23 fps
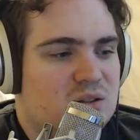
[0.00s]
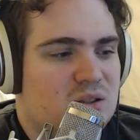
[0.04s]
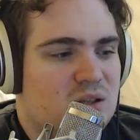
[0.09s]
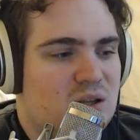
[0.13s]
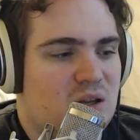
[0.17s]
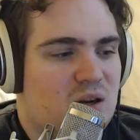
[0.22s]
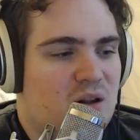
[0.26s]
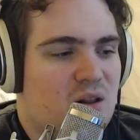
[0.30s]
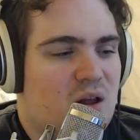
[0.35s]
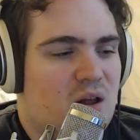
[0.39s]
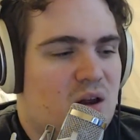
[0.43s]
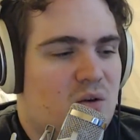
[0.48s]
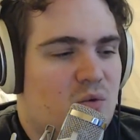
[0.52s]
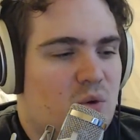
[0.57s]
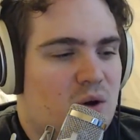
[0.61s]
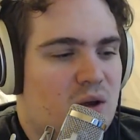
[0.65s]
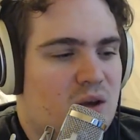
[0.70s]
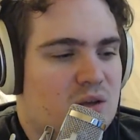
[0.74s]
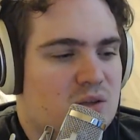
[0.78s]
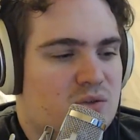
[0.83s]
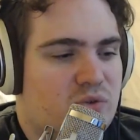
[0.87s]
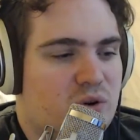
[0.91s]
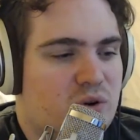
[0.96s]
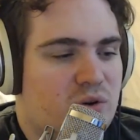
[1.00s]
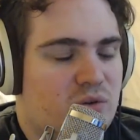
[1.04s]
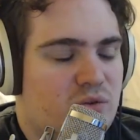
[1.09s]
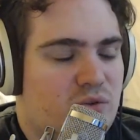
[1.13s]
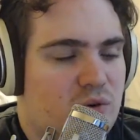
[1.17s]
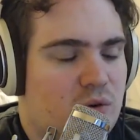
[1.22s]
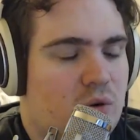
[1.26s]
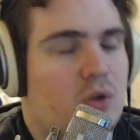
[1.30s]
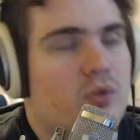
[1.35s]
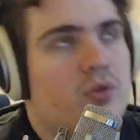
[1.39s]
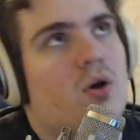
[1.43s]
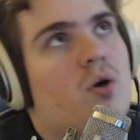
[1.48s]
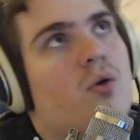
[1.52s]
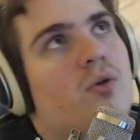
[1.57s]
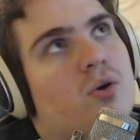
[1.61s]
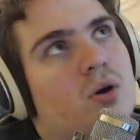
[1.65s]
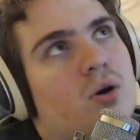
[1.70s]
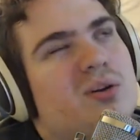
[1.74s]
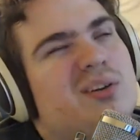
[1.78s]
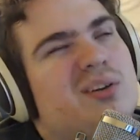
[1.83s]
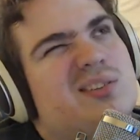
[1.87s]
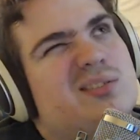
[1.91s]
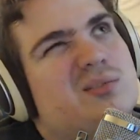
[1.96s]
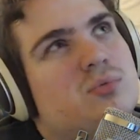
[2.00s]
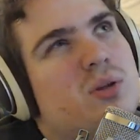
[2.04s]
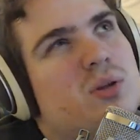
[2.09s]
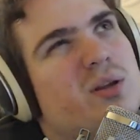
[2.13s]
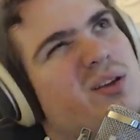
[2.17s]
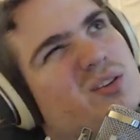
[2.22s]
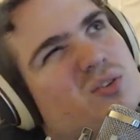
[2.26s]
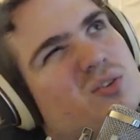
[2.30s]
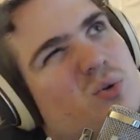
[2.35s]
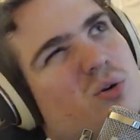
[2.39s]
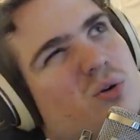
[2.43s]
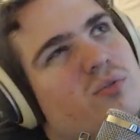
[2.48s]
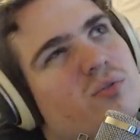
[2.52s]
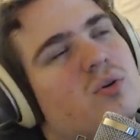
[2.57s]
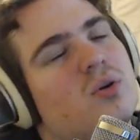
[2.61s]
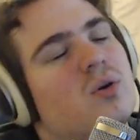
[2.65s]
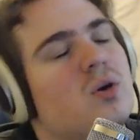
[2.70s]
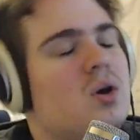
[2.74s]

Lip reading: in a lot of ways sort of.